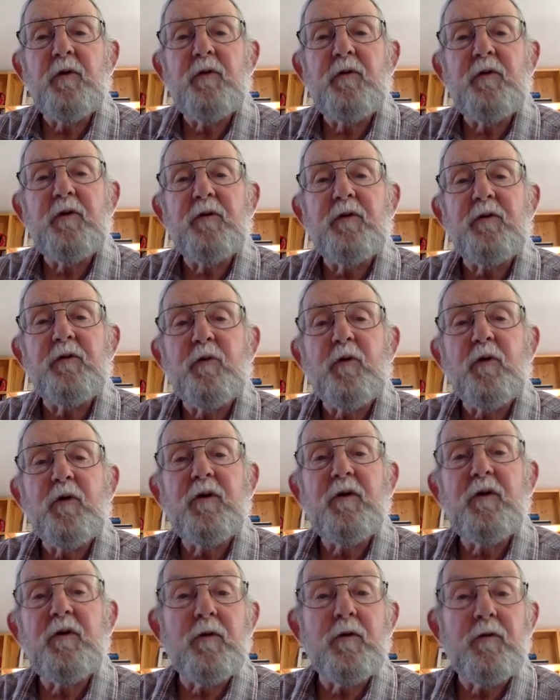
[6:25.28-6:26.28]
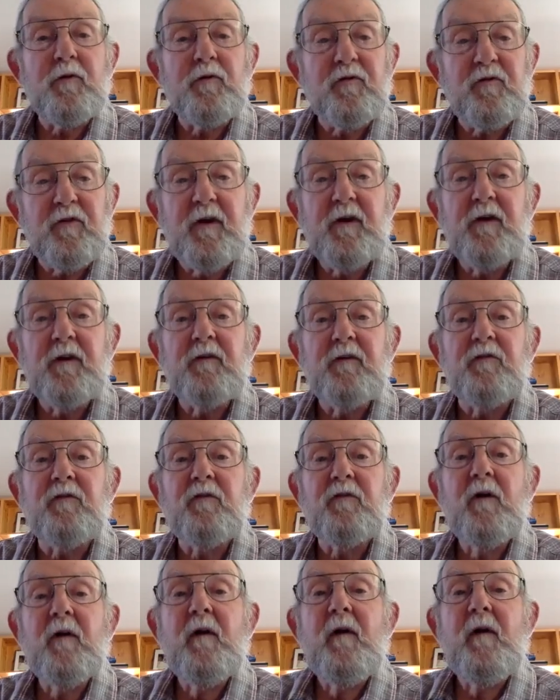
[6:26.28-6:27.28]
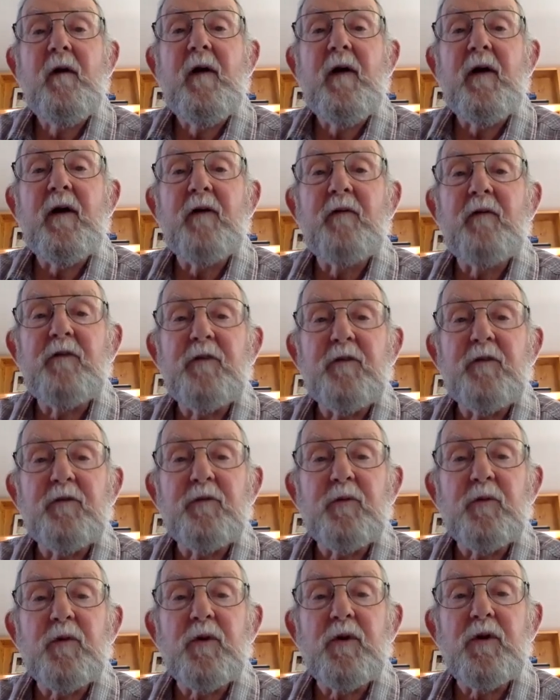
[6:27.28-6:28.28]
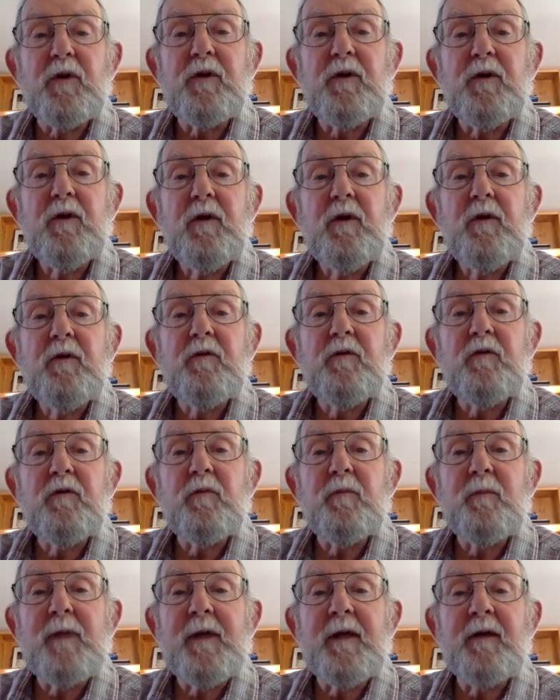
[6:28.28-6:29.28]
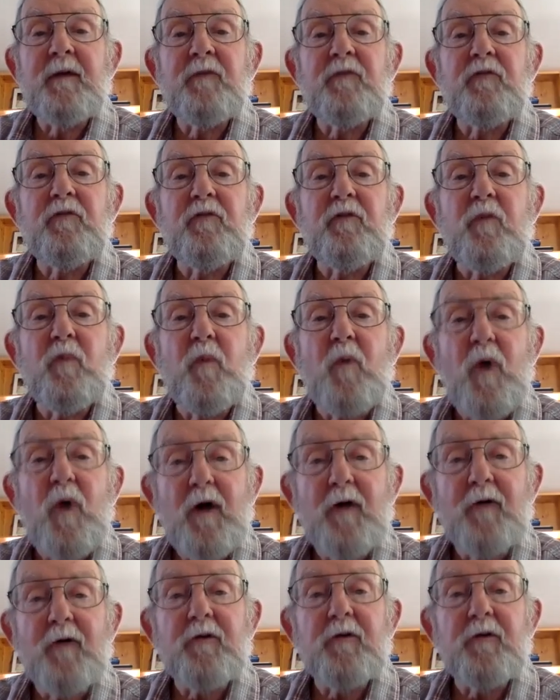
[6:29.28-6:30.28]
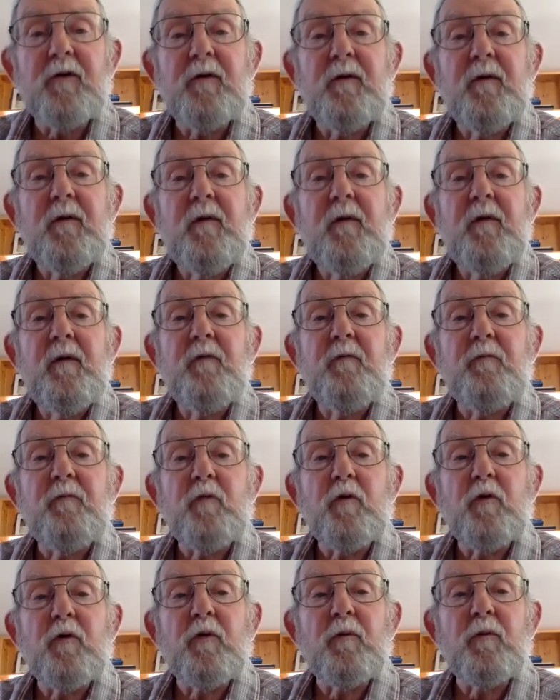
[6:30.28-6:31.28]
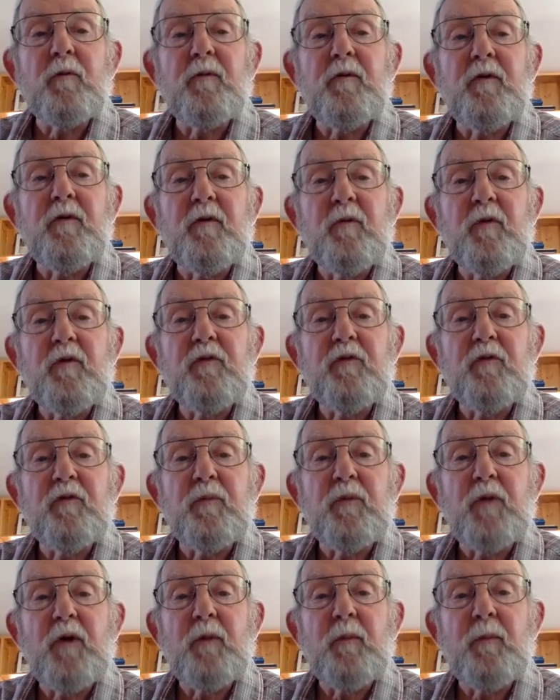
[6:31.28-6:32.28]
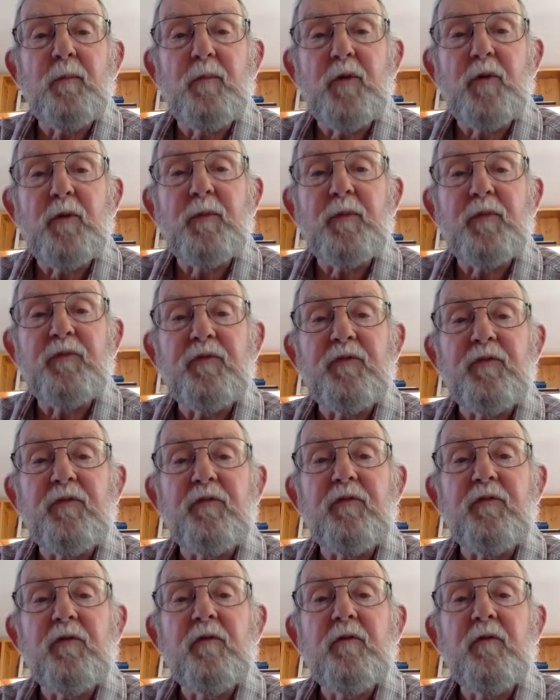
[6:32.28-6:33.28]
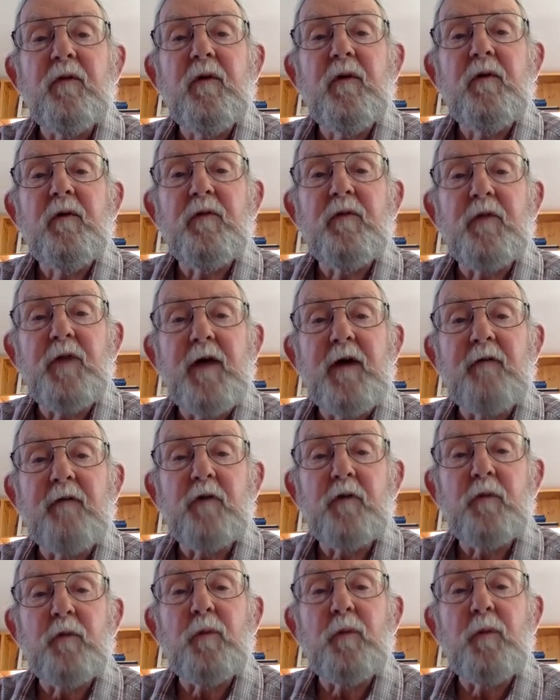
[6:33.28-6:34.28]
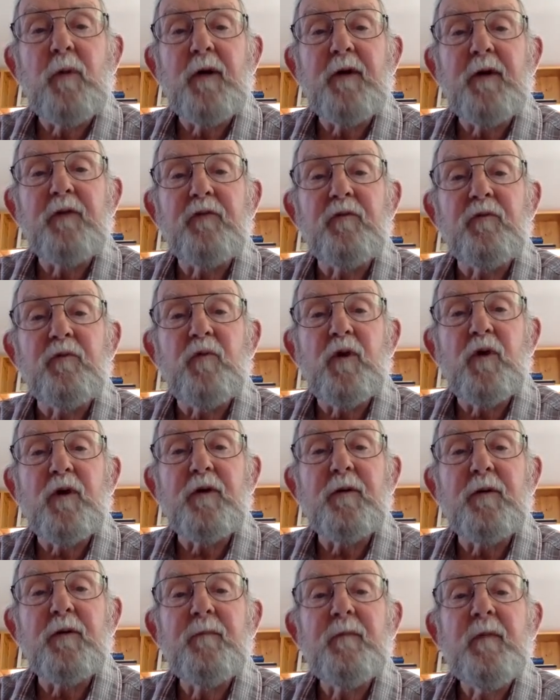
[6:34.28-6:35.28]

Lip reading: authority, or the states have the authority, to manage the water for commercial purposes, the navigable bodies of water.